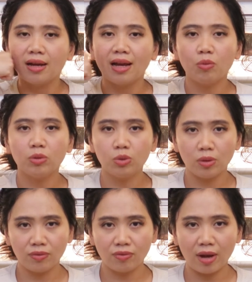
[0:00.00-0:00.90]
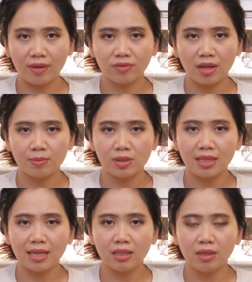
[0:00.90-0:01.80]
And we'll do it 5 times.
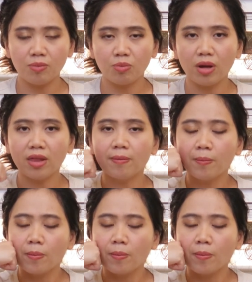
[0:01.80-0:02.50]
Take a deep breath.